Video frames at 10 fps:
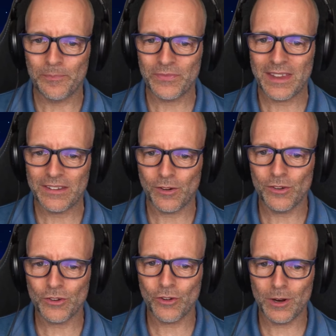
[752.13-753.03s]
There's
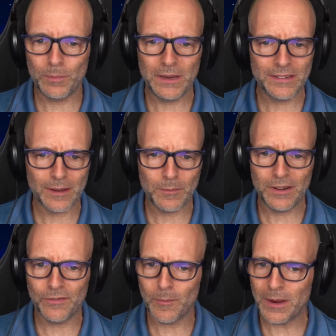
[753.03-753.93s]
also gonna be some
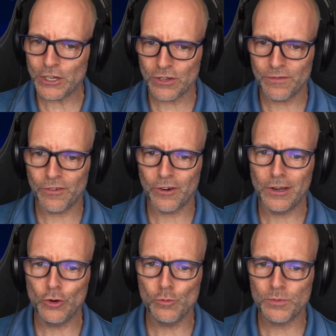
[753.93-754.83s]
information for the
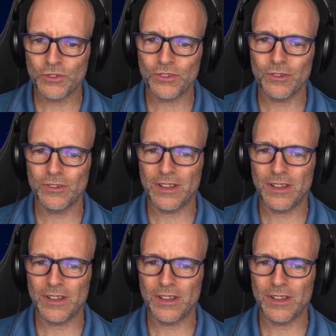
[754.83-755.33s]
noobs.